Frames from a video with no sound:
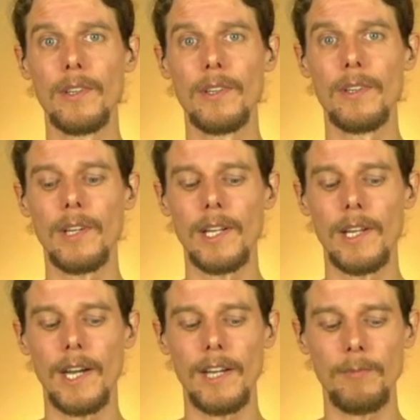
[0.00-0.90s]
And
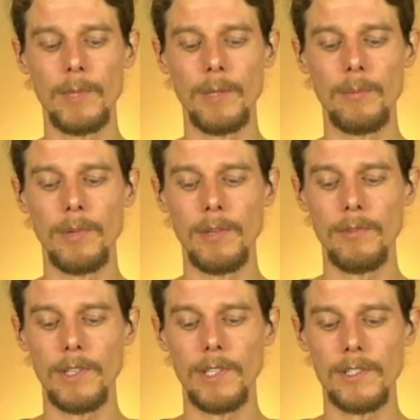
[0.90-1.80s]
I've been
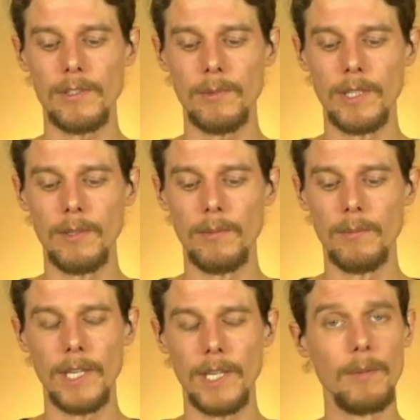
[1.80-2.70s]
privileged with many,